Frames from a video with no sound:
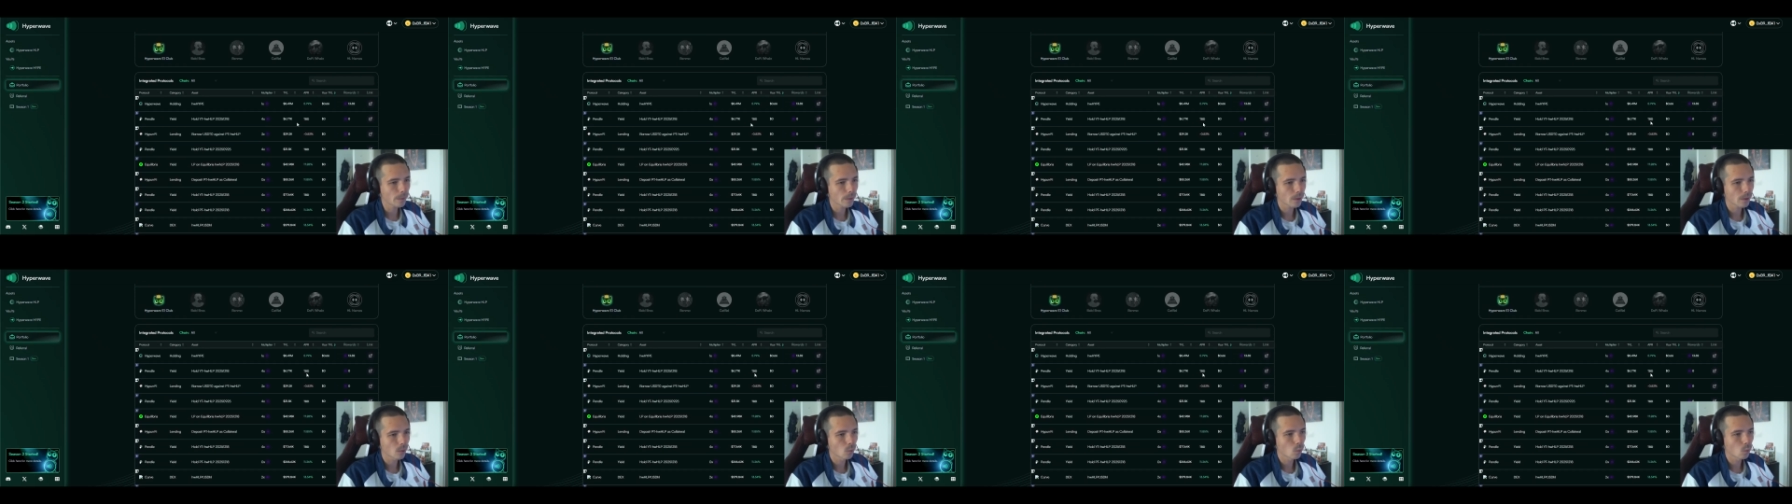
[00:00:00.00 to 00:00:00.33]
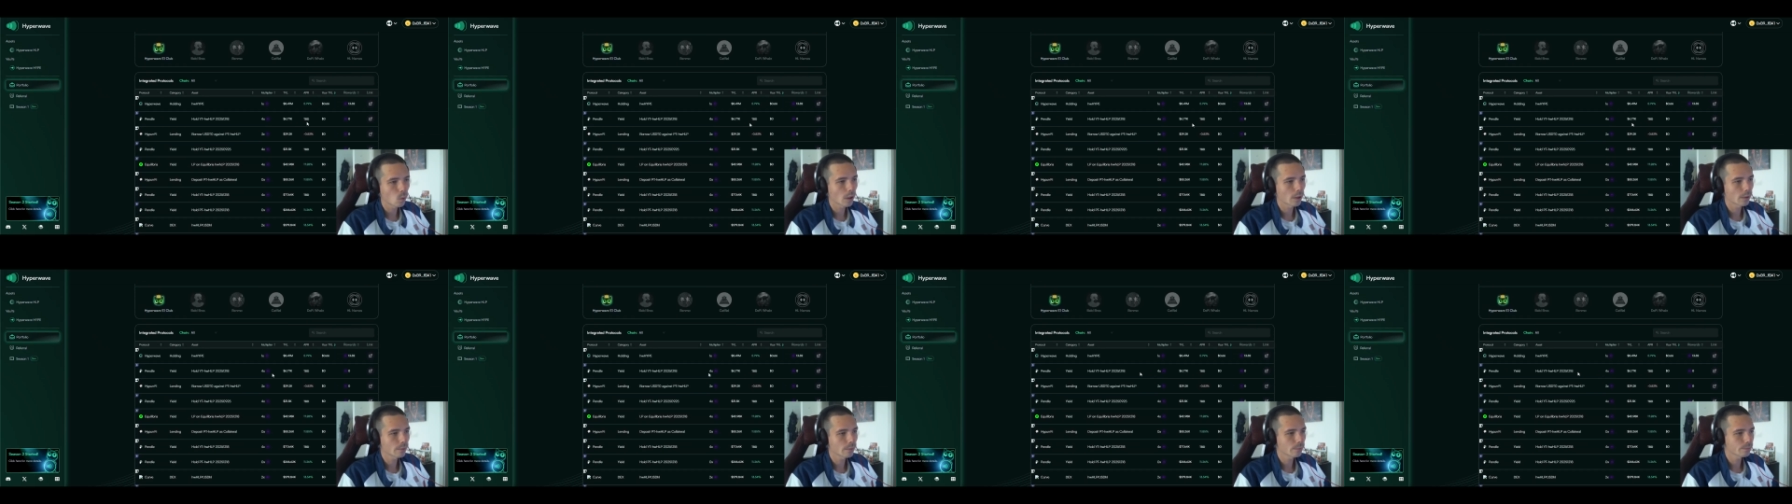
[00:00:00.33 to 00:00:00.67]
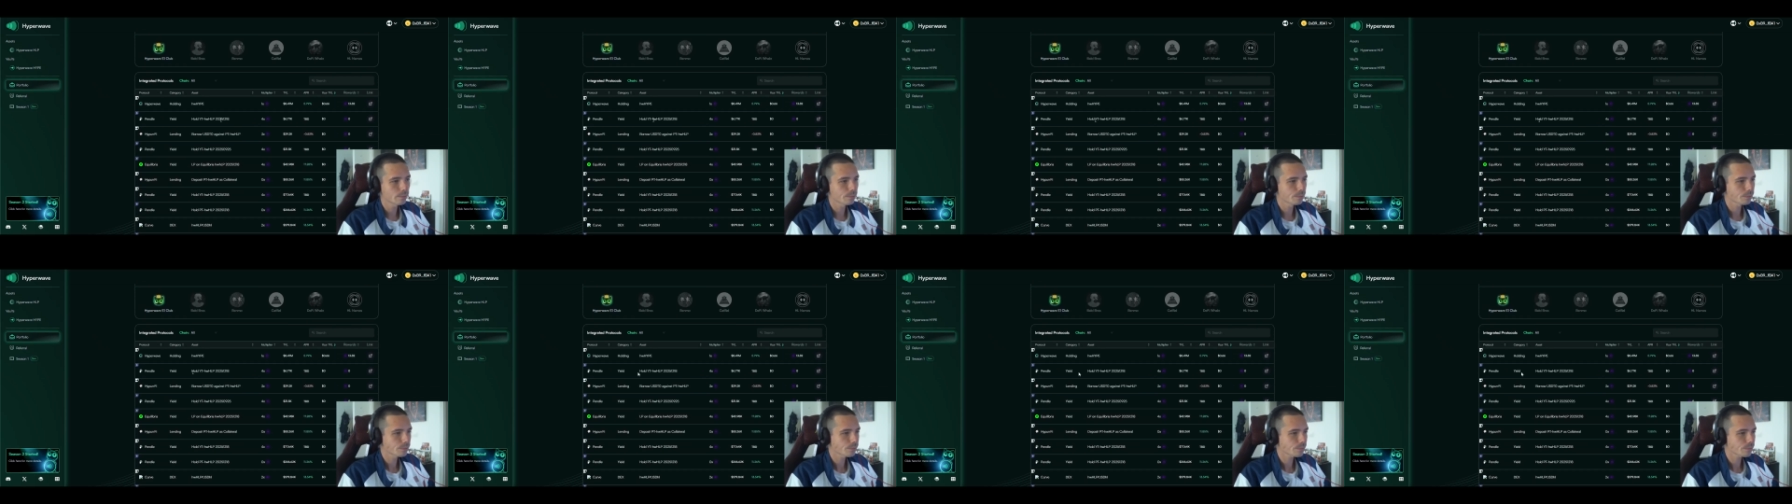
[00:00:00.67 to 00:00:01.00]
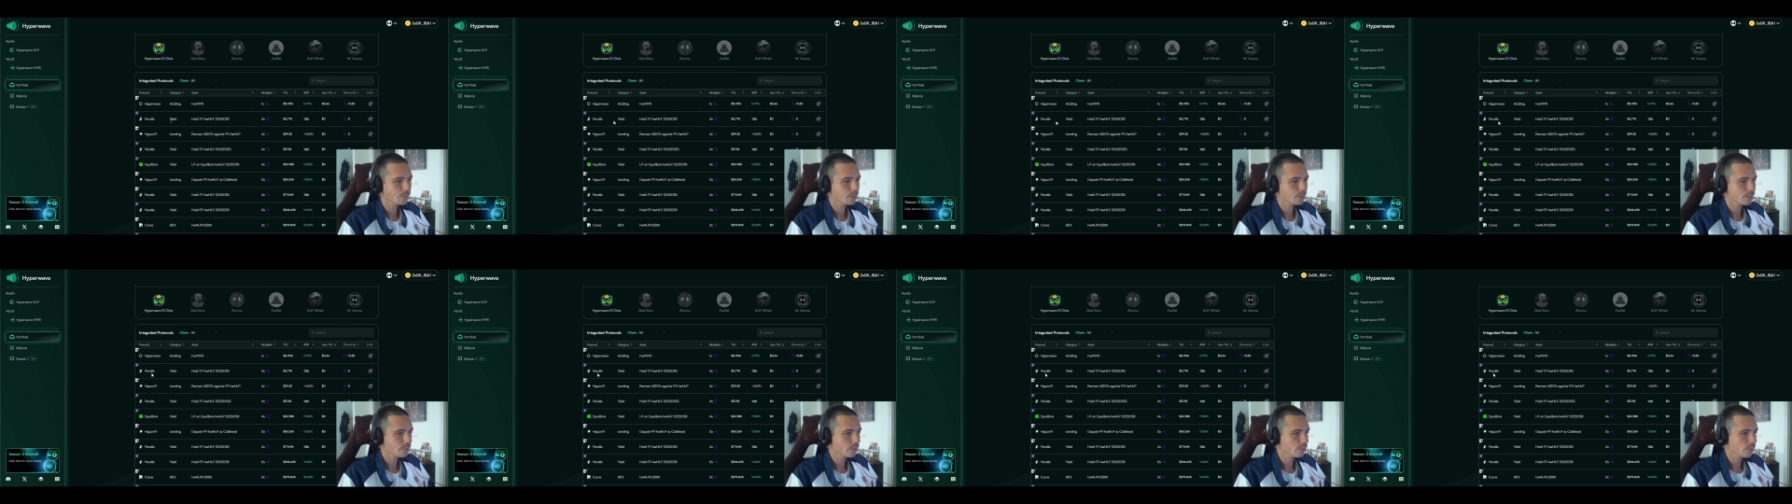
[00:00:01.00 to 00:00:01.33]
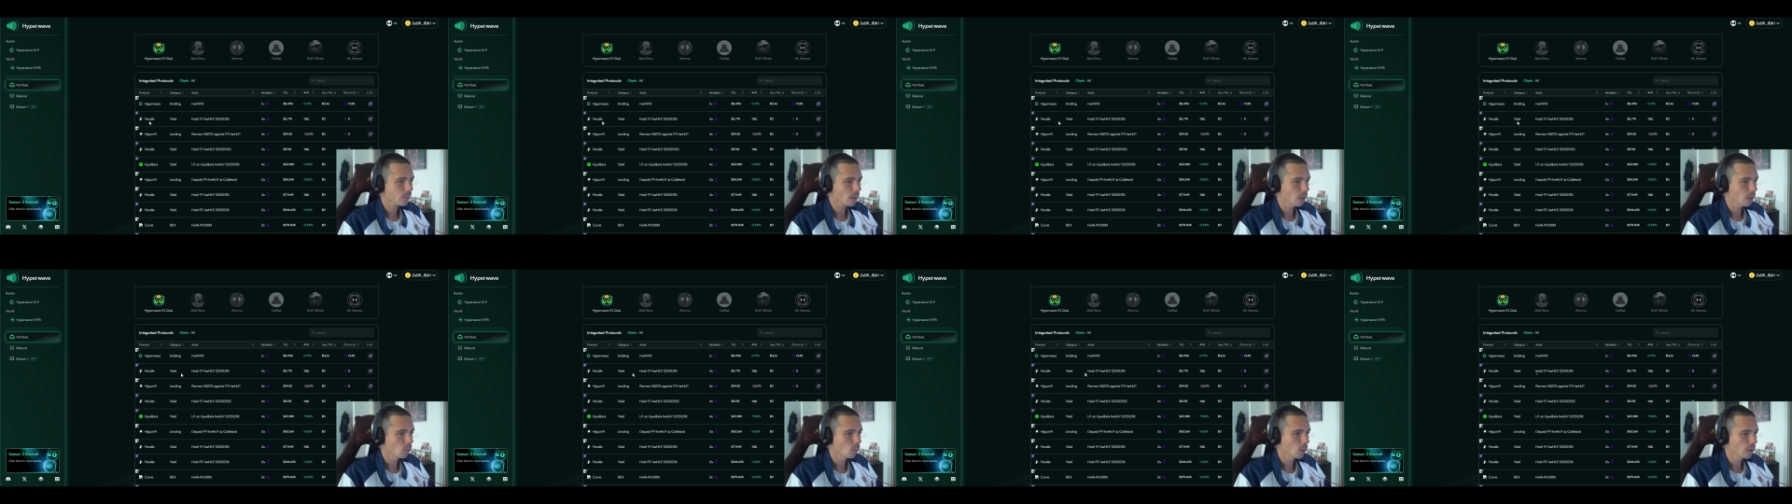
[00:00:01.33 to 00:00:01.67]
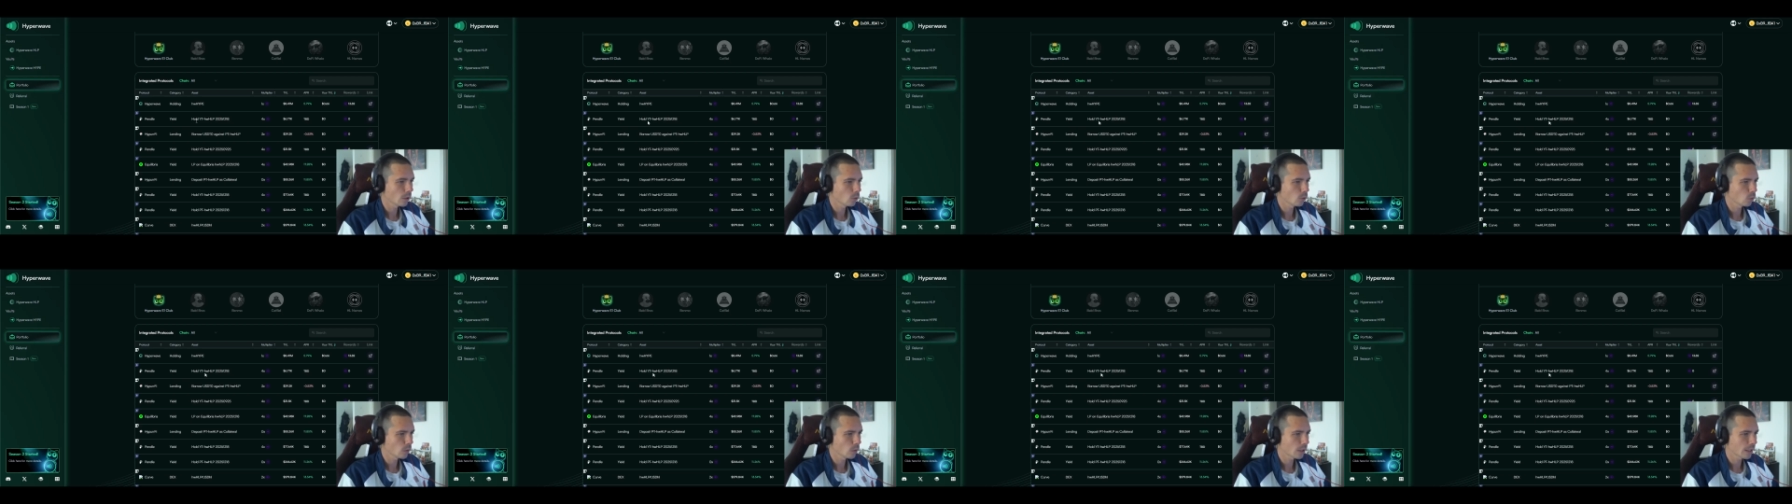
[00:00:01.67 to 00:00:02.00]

One where you